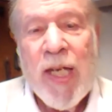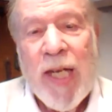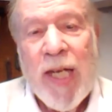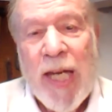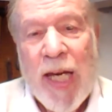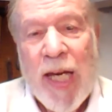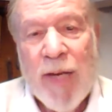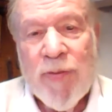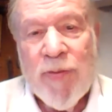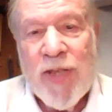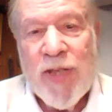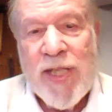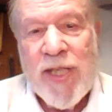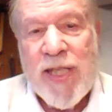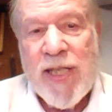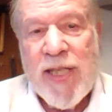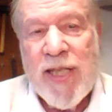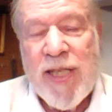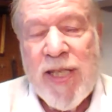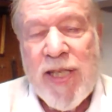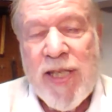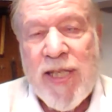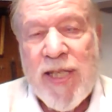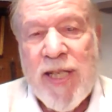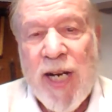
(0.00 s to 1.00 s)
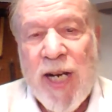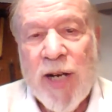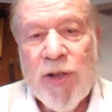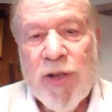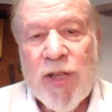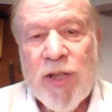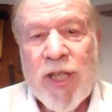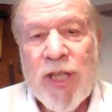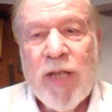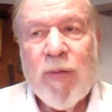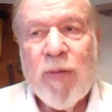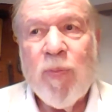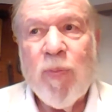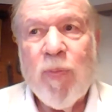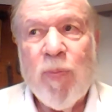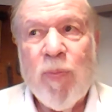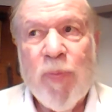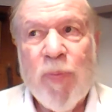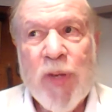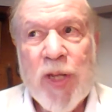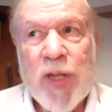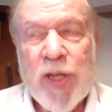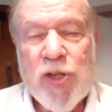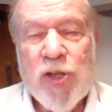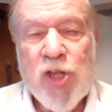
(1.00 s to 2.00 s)
Evanston started,
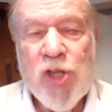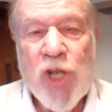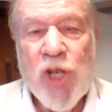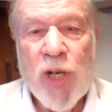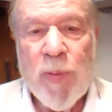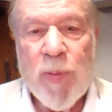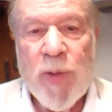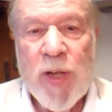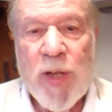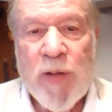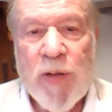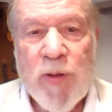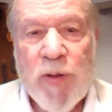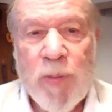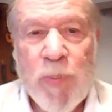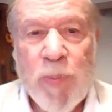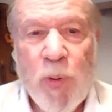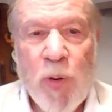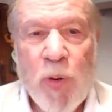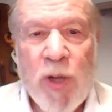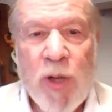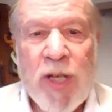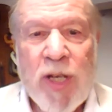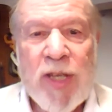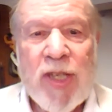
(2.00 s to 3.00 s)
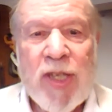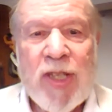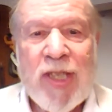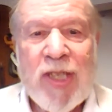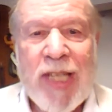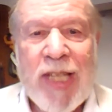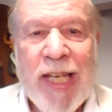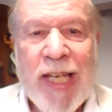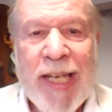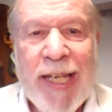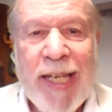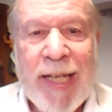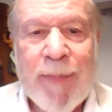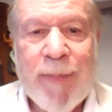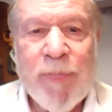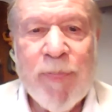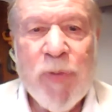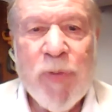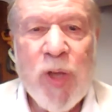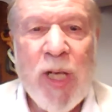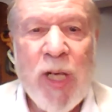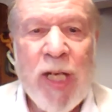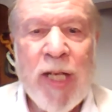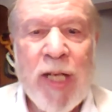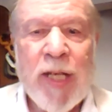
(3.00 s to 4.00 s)
the chairman of the board at the
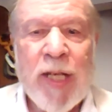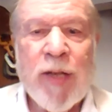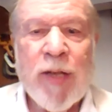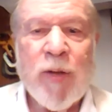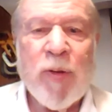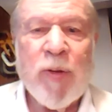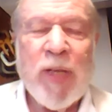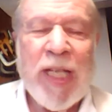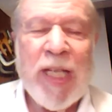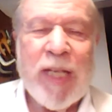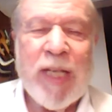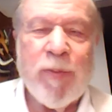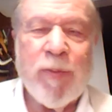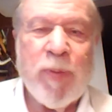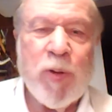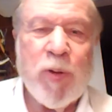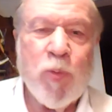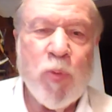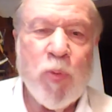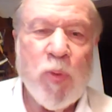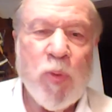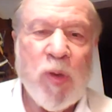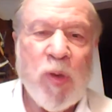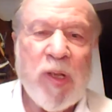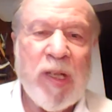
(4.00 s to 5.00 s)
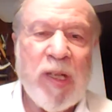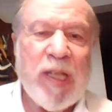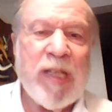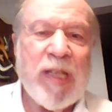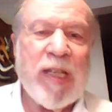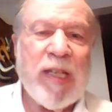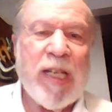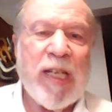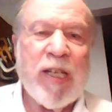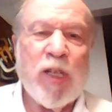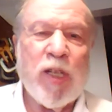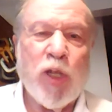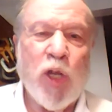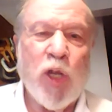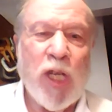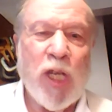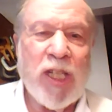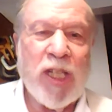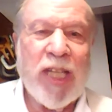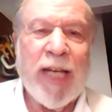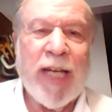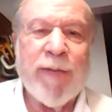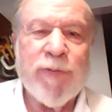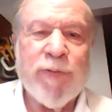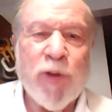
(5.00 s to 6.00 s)
time uh, had been a
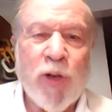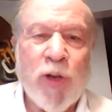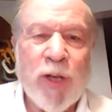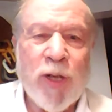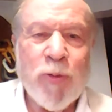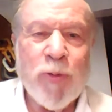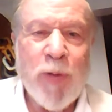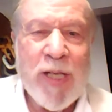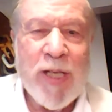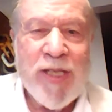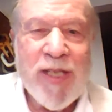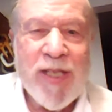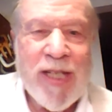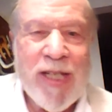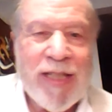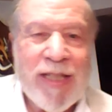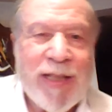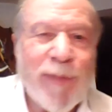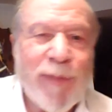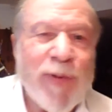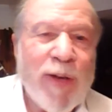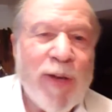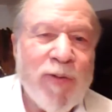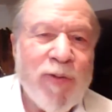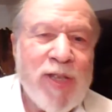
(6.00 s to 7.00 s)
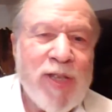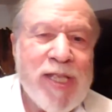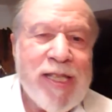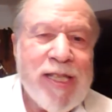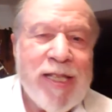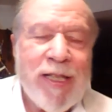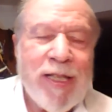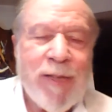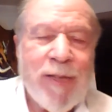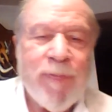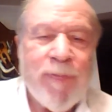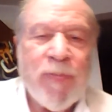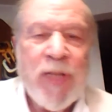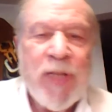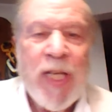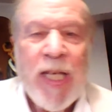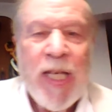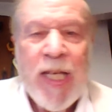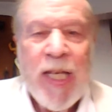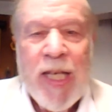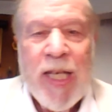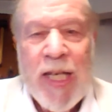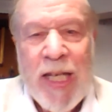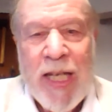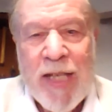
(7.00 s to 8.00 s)
lifelong resident of Evanston.
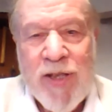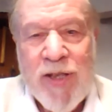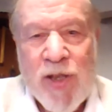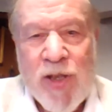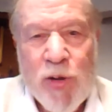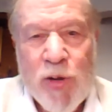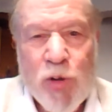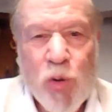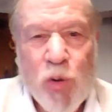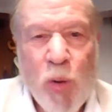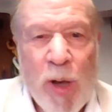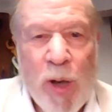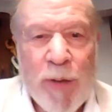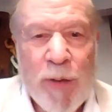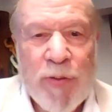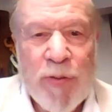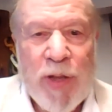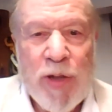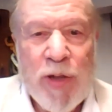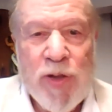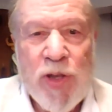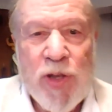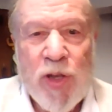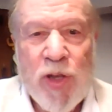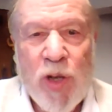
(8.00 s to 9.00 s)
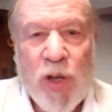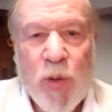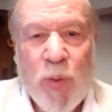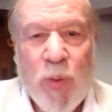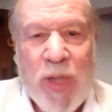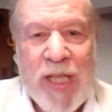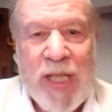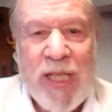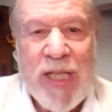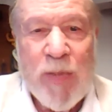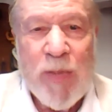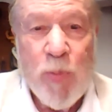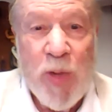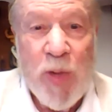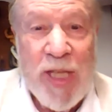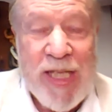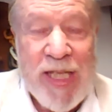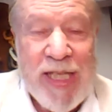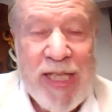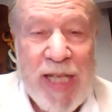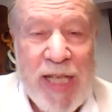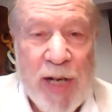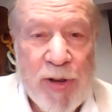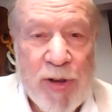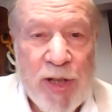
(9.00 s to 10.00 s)
And so 12 years ago, we, we
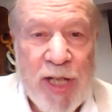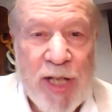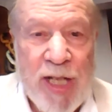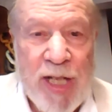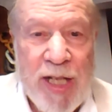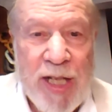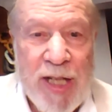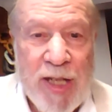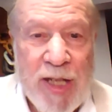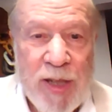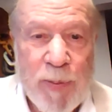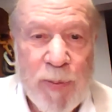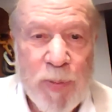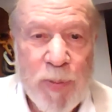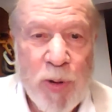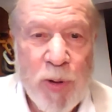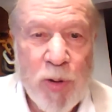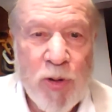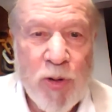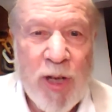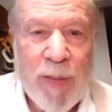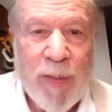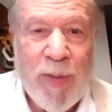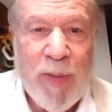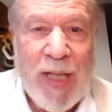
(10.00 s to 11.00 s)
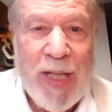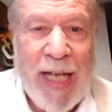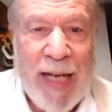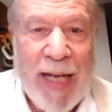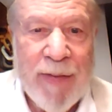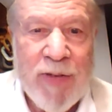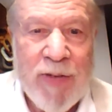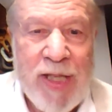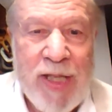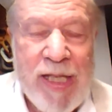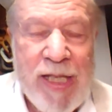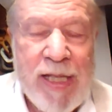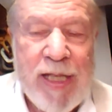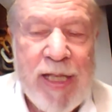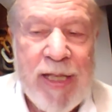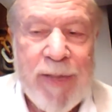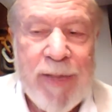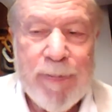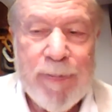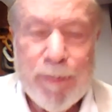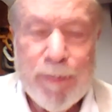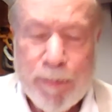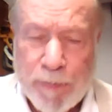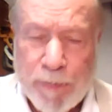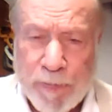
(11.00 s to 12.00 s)
started uh, the program in
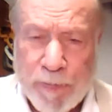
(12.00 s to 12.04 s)
Evanston.